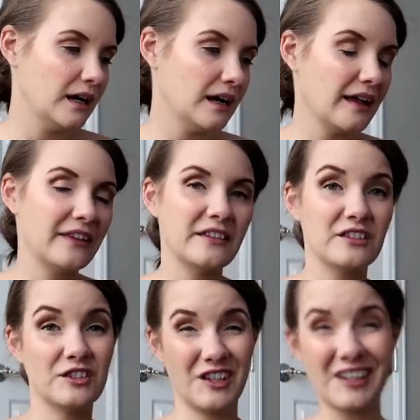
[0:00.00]
Uh, I think
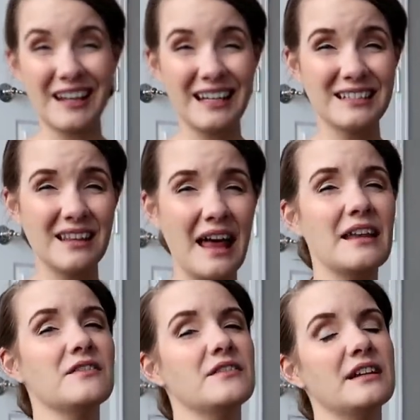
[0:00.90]
the skirt has a
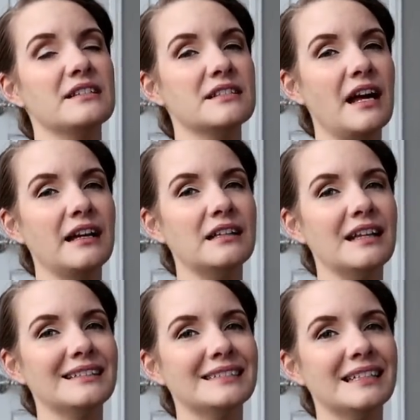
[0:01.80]
lot of nice style
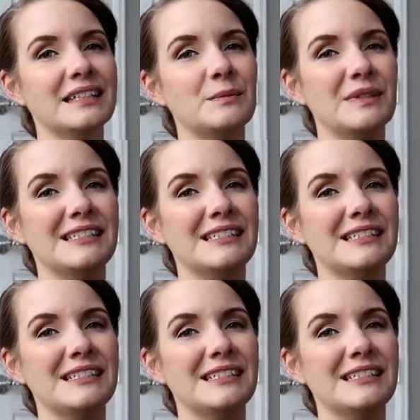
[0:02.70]
lines in it,